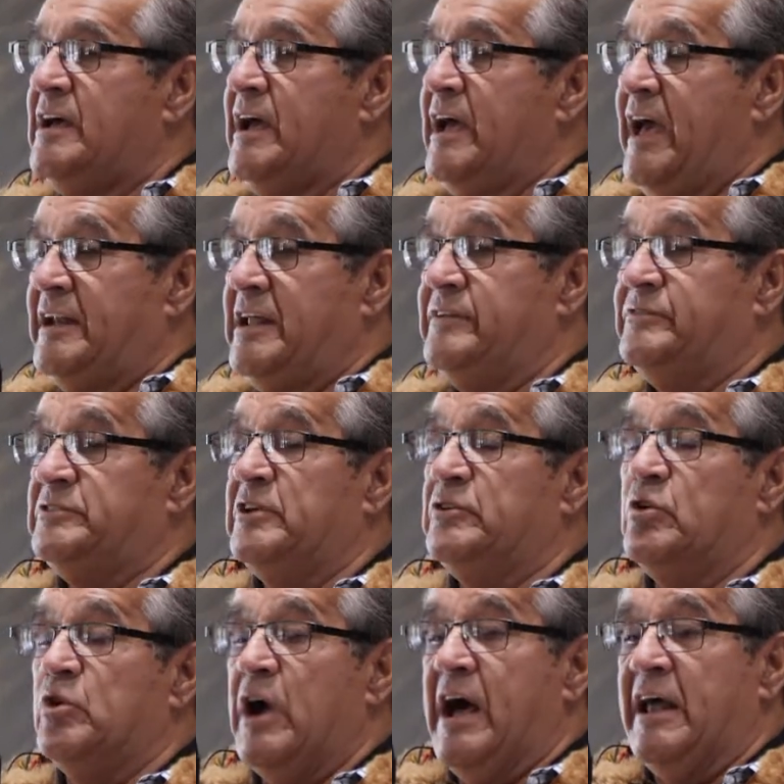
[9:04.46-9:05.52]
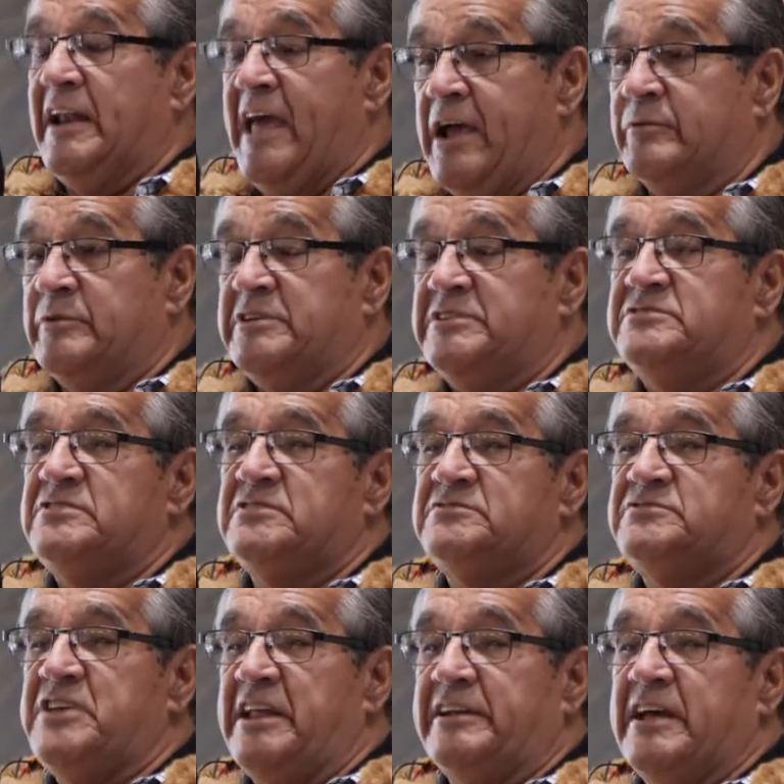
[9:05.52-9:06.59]
And even the Noongar Language
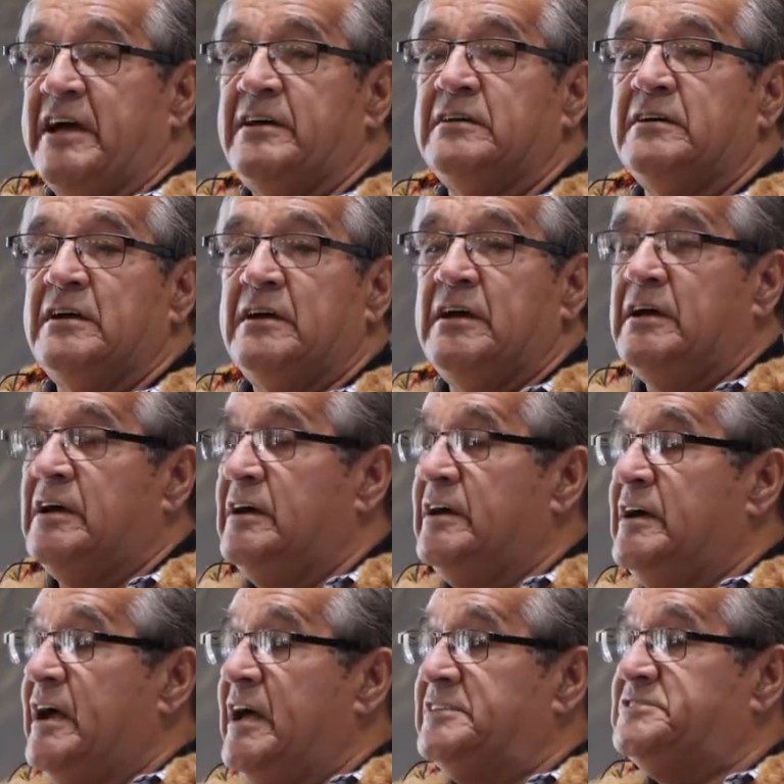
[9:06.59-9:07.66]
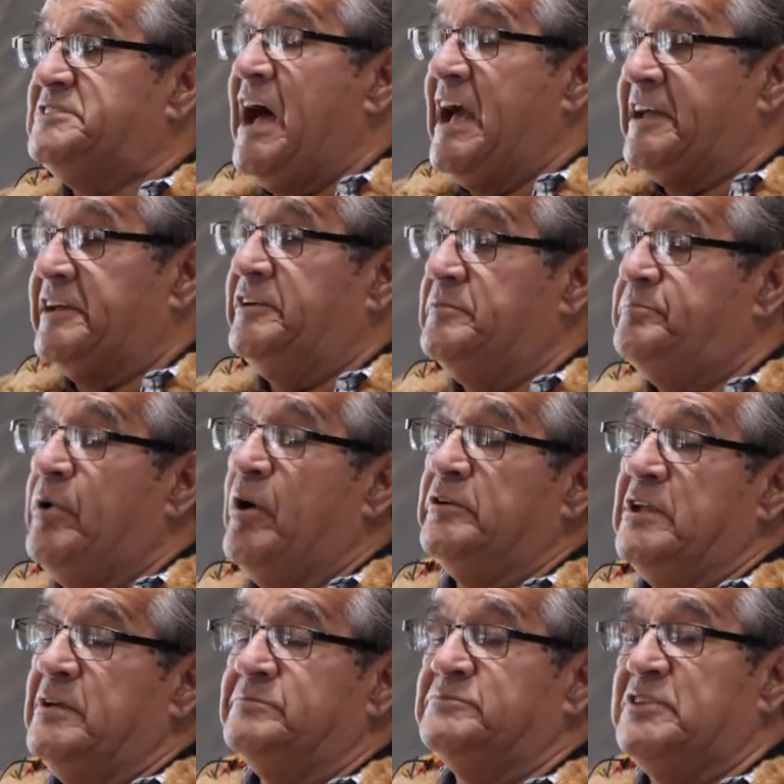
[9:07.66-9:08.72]
Centre has taken it upon
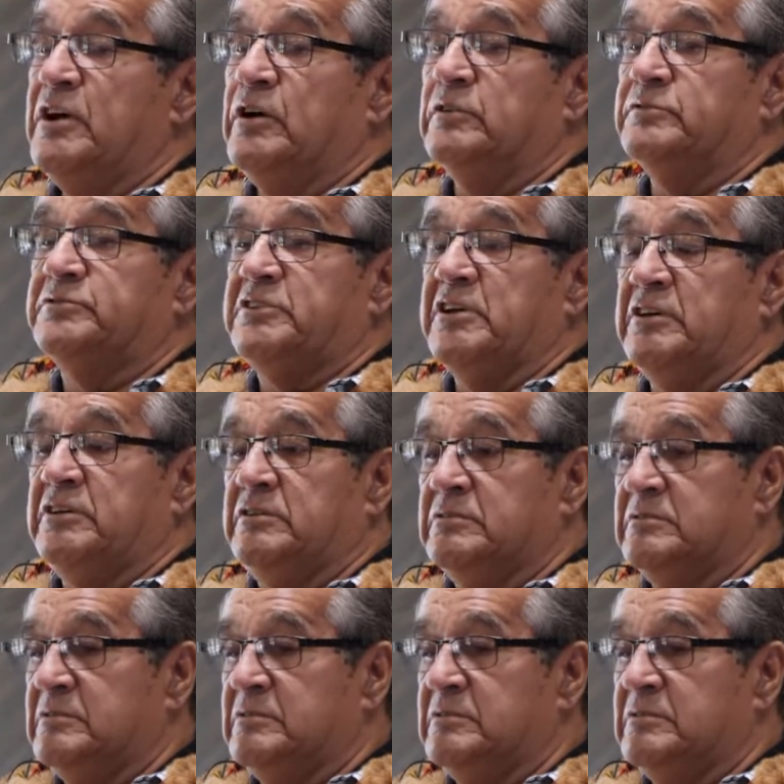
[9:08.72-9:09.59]
themselves to